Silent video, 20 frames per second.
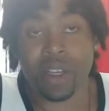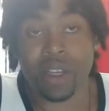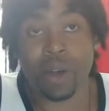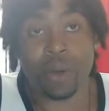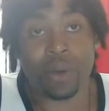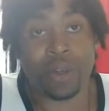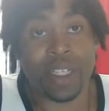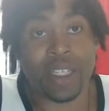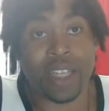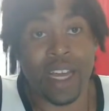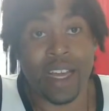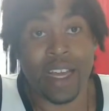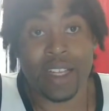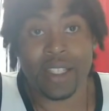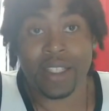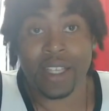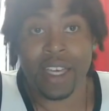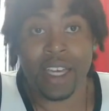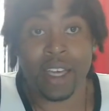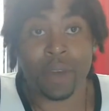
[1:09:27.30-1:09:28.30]
go, just like I
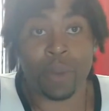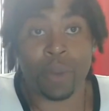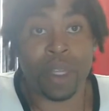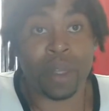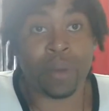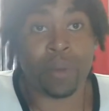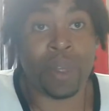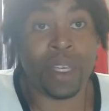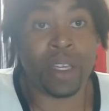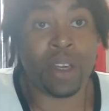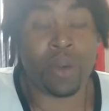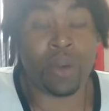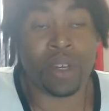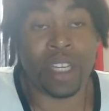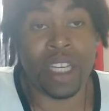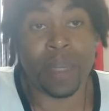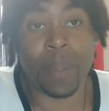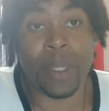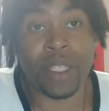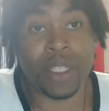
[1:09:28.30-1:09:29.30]
said. We go
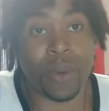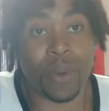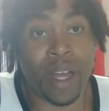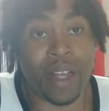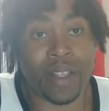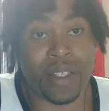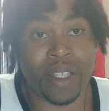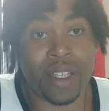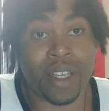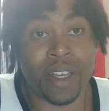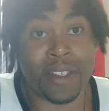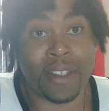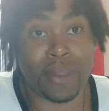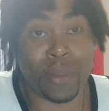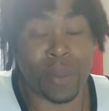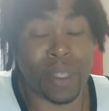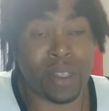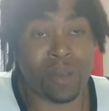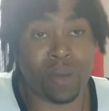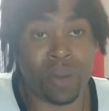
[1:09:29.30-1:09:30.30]
deep into ourselves.
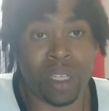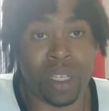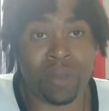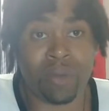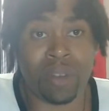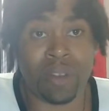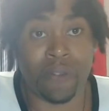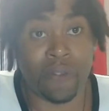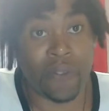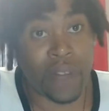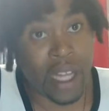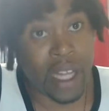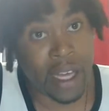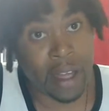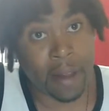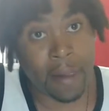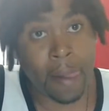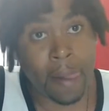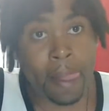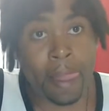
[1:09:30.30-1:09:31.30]
We
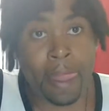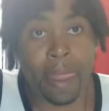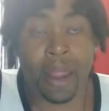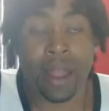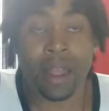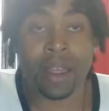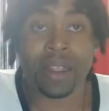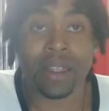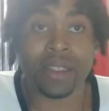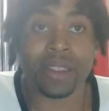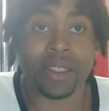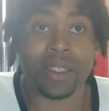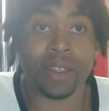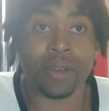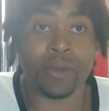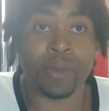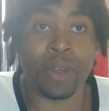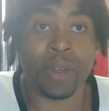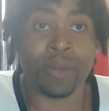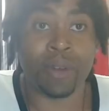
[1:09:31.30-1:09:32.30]
reflect.
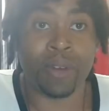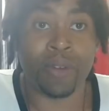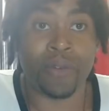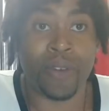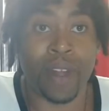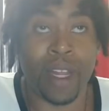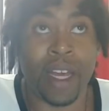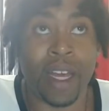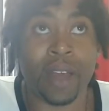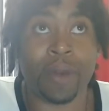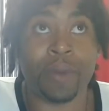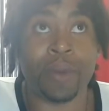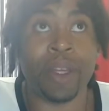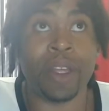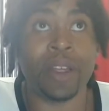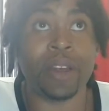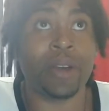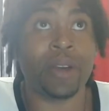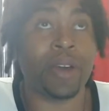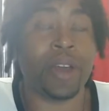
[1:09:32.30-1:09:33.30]
We reflect.
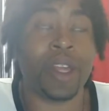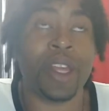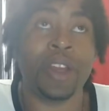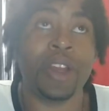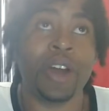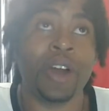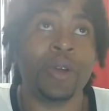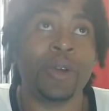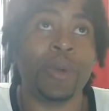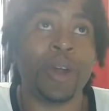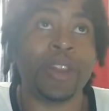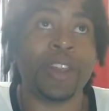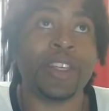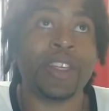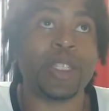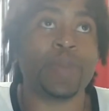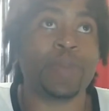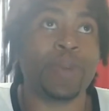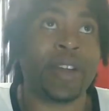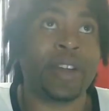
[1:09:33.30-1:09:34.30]
Whether it's
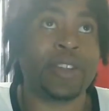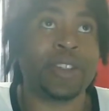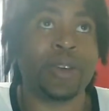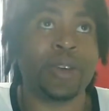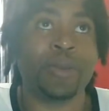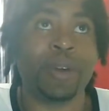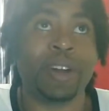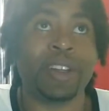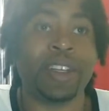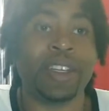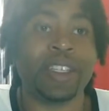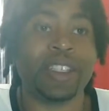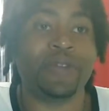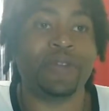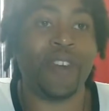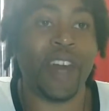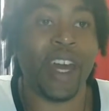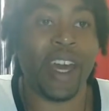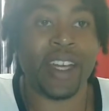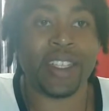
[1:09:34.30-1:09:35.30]
spiritual, whether it's
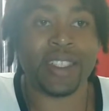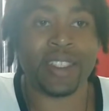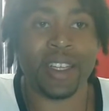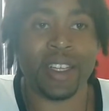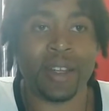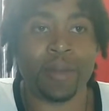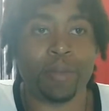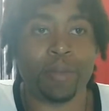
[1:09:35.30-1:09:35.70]
fasting,